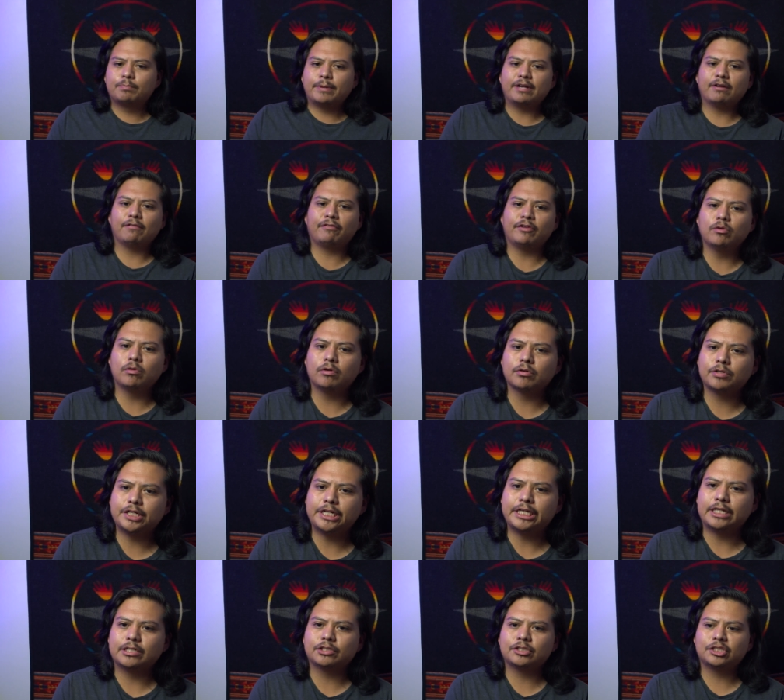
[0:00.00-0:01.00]
been a few
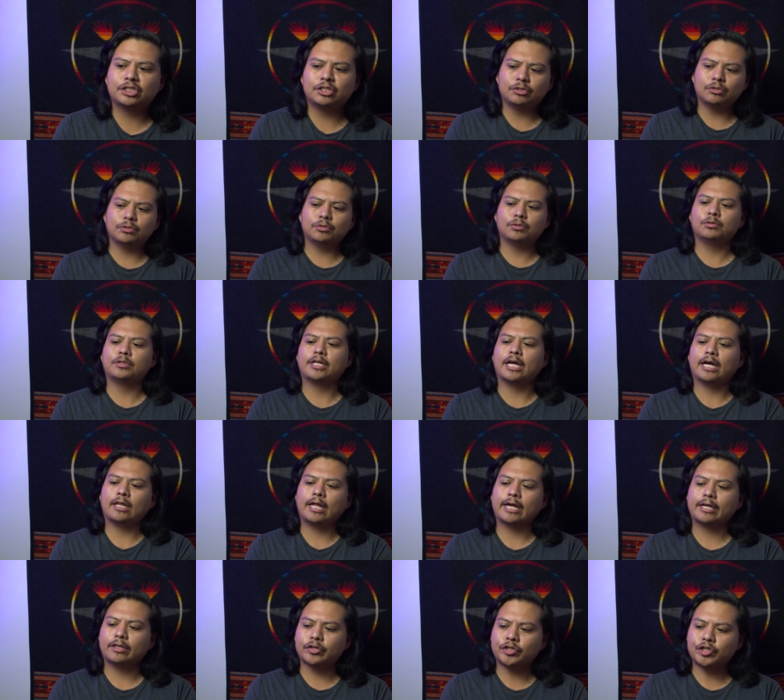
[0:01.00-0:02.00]
critiques too that,
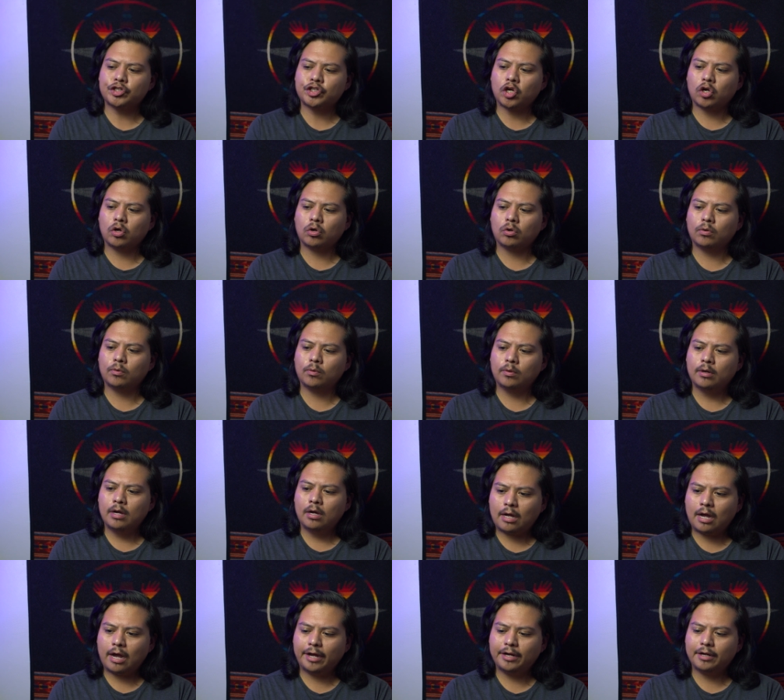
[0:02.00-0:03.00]
like, the show
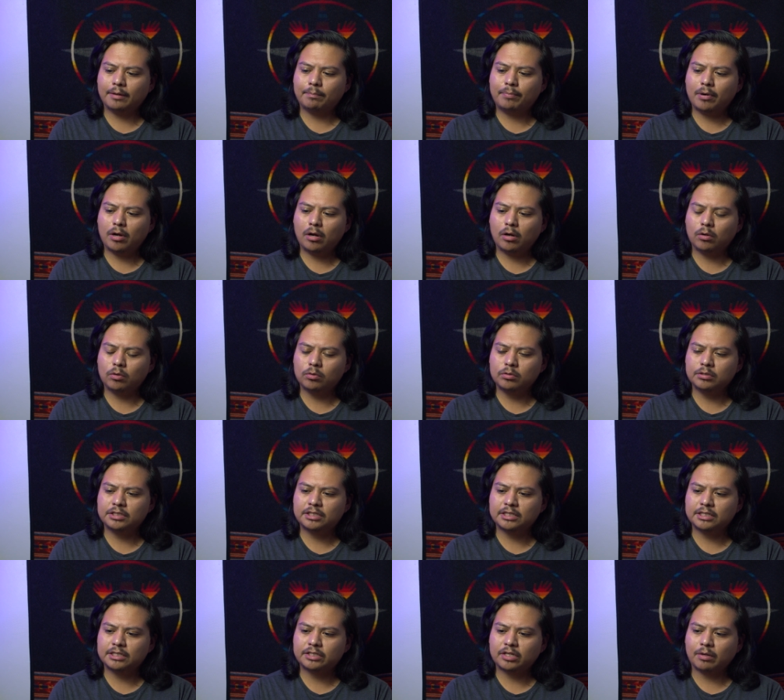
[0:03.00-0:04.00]
kind of
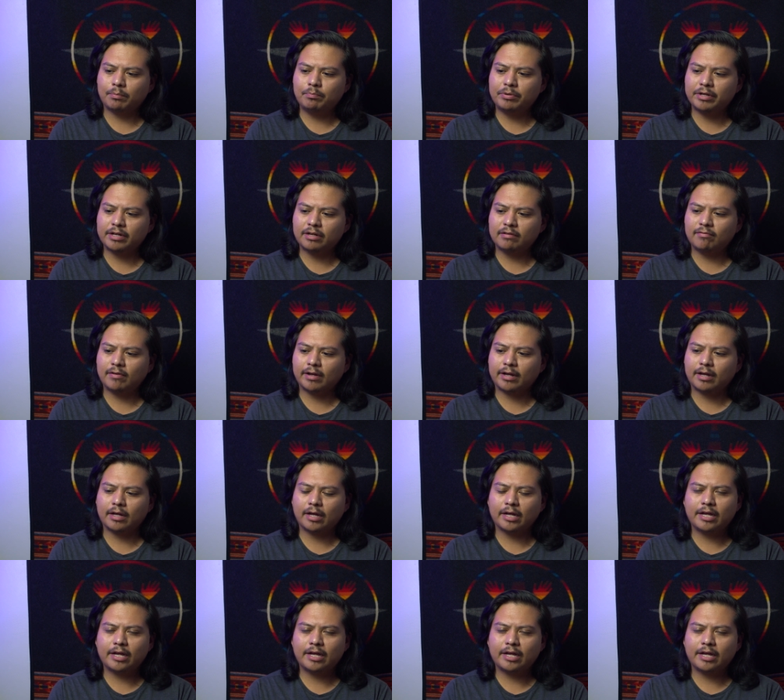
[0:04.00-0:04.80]
poses a bit of, like,